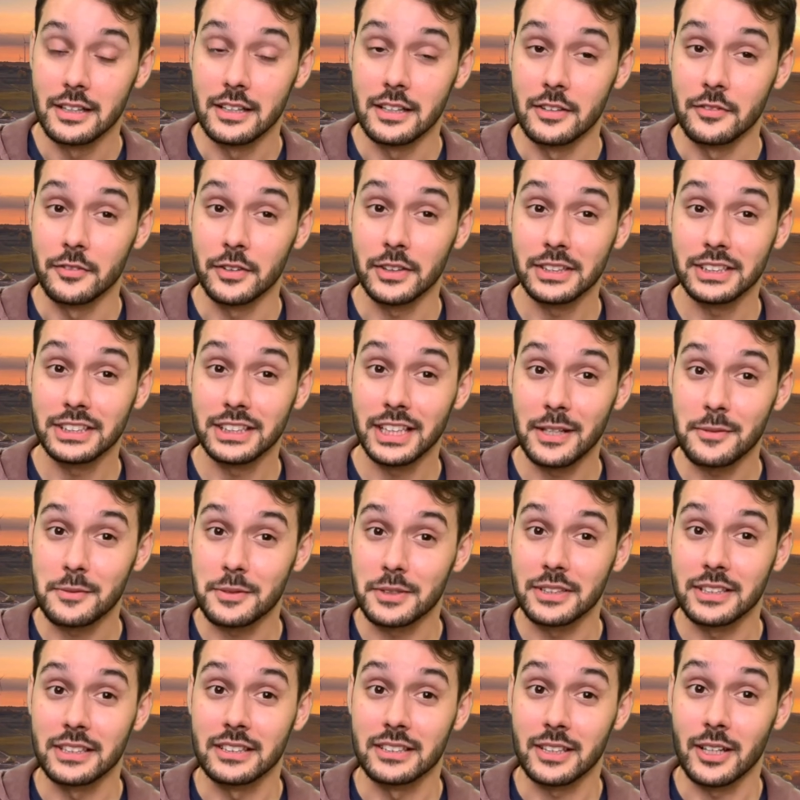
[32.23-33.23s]
The first chapter
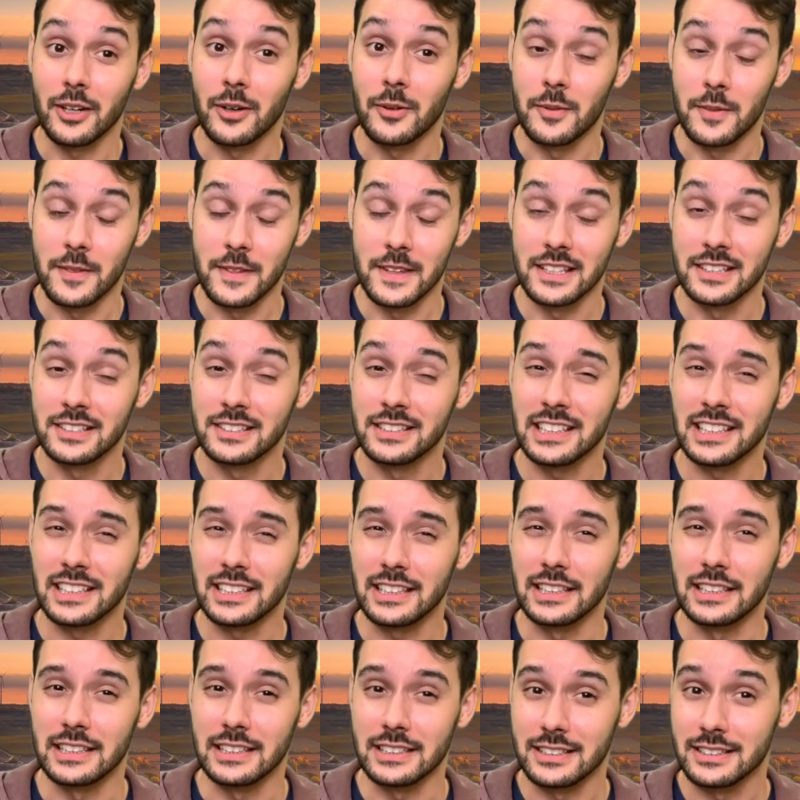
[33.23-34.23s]
is called The
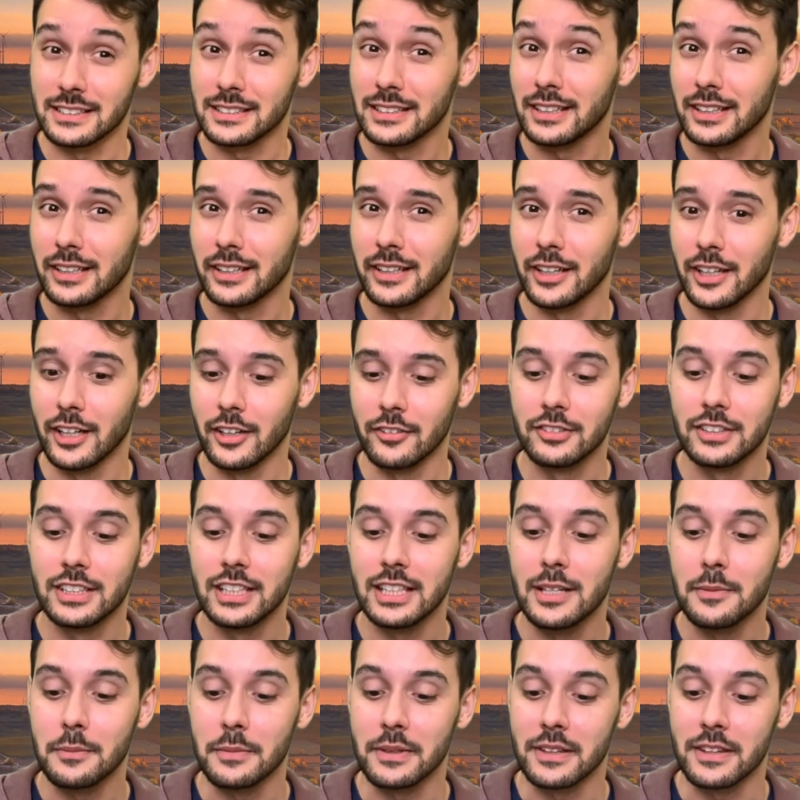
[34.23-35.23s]
Sickness of
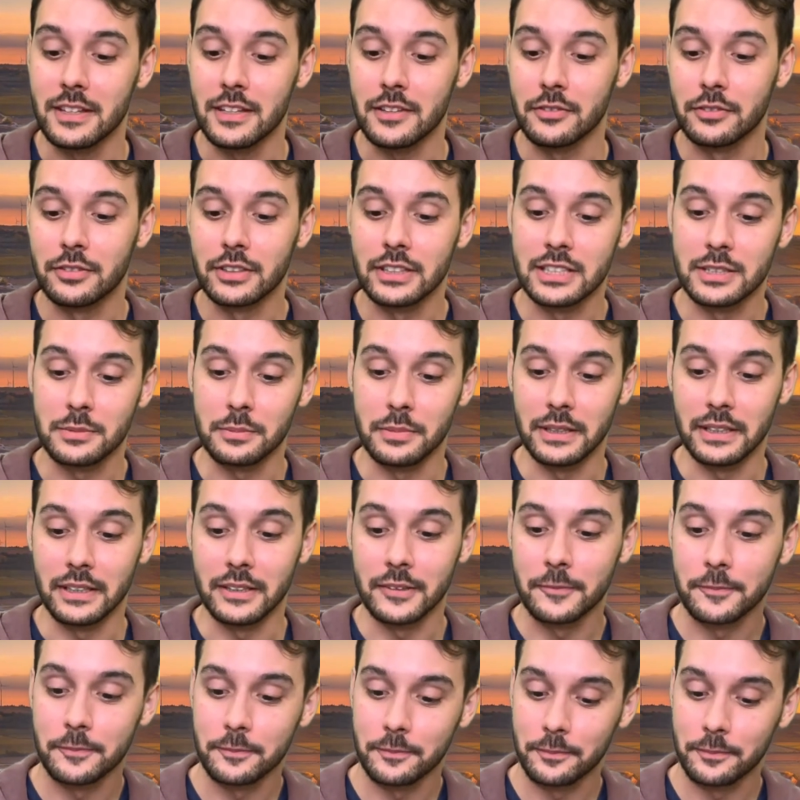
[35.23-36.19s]
Timothy Frisby.